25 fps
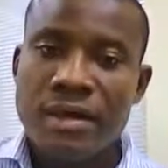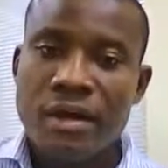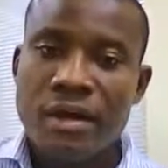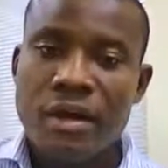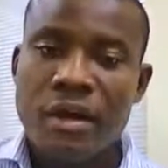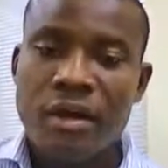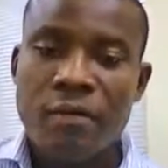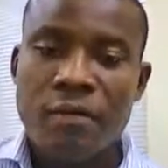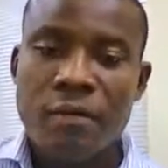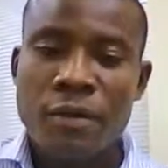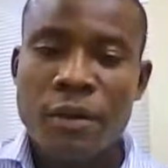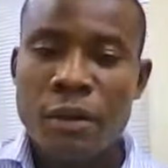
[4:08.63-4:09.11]

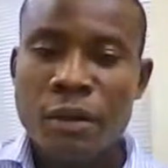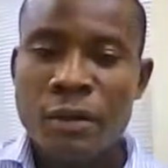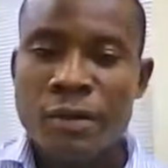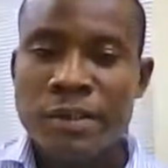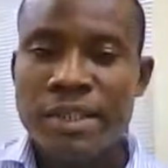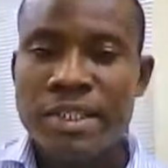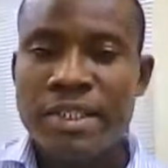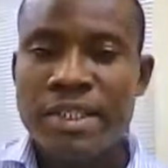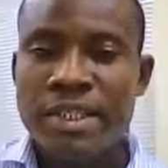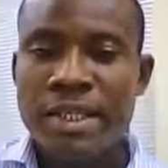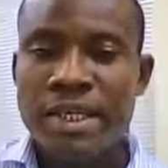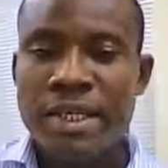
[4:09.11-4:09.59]
Of course, the
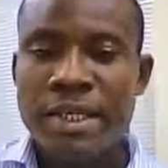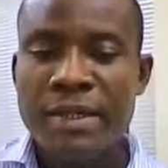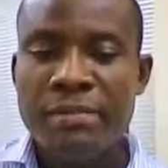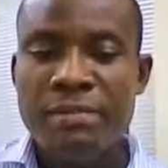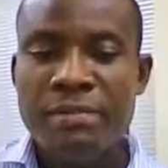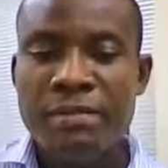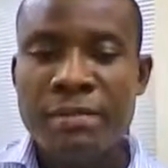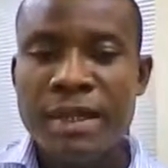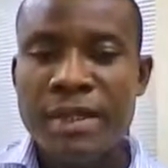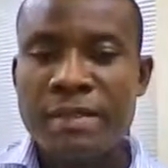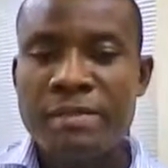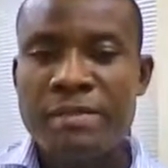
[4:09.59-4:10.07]
name
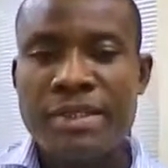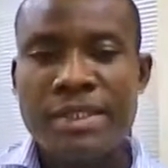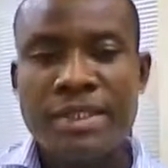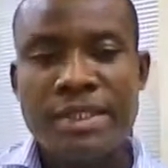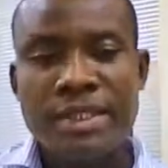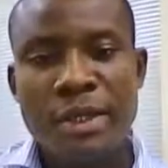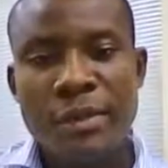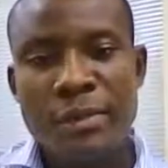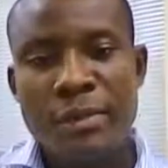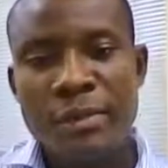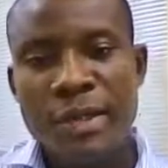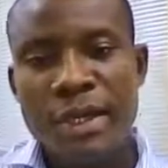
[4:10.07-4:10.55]
gives it
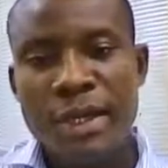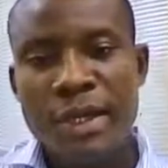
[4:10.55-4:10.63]
away.